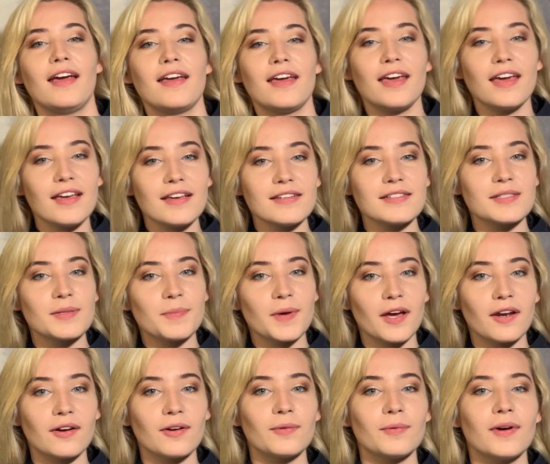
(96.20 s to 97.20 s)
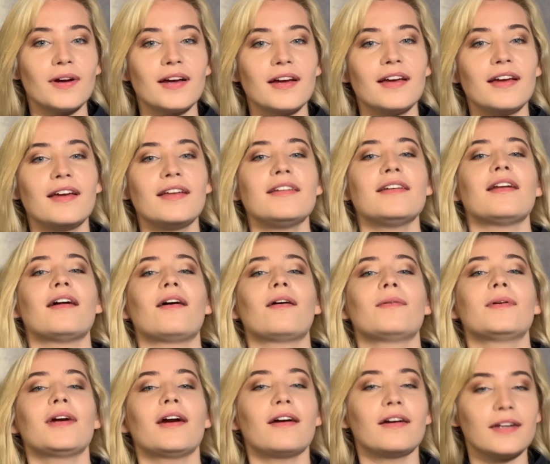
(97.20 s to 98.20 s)
he's the better one, you know,
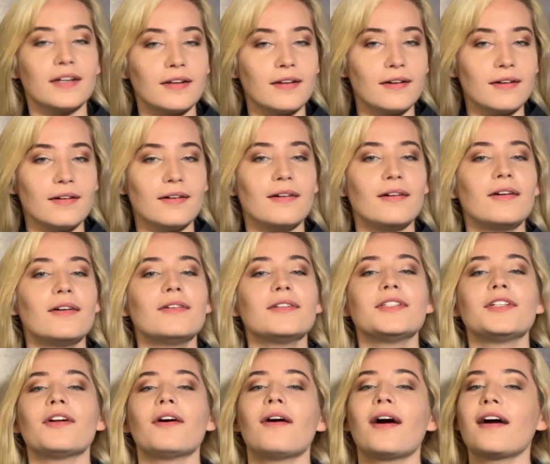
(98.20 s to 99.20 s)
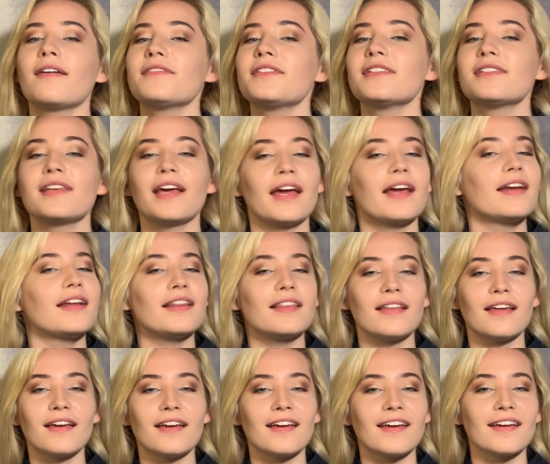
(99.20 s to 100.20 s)
we already know, you don't have to say
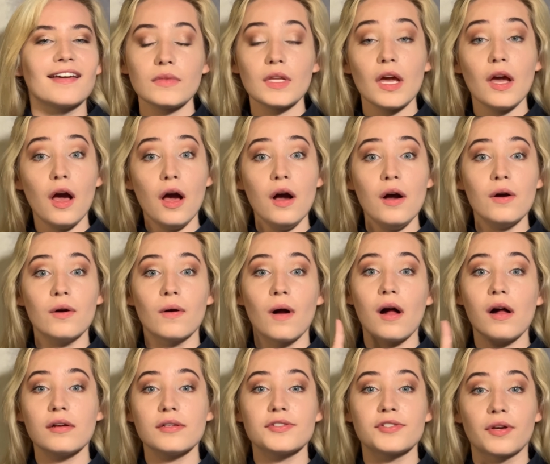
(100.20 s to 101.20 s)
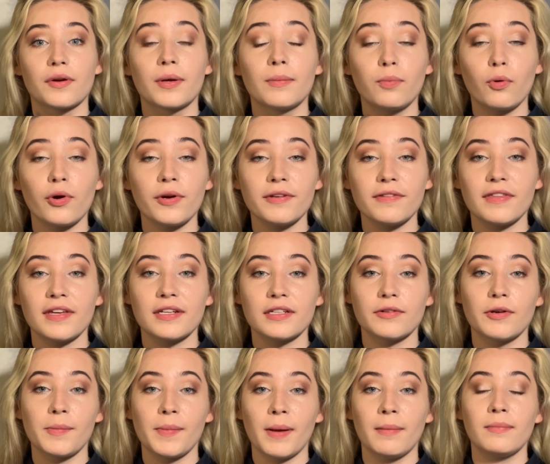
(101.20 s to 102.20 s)
anything. Oh, also, important thing to
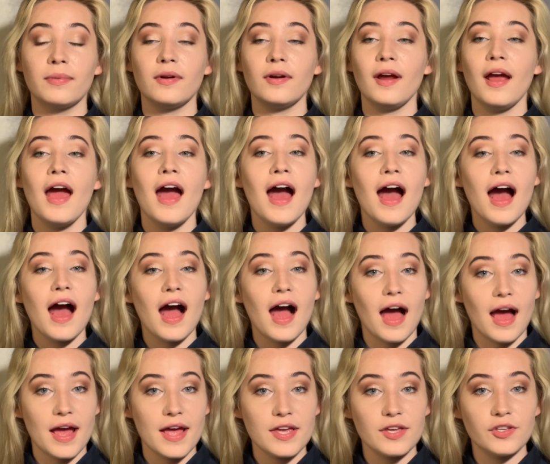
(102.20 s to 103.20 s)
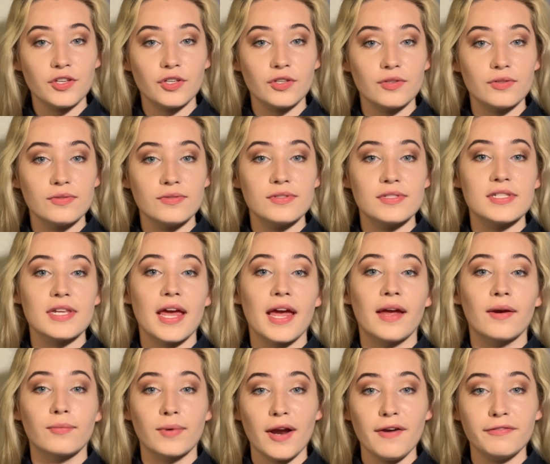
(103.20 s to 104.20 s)
remember, I used
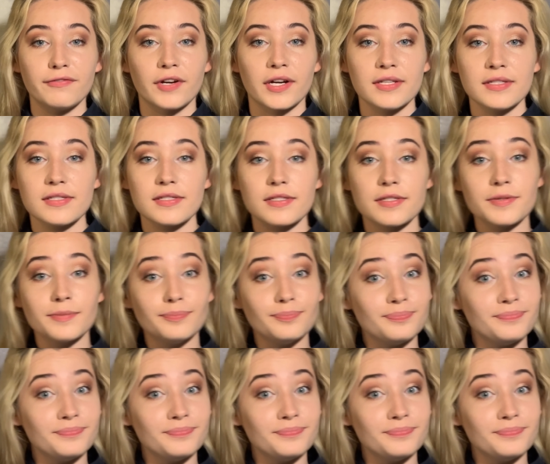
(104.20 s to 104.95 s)
a reference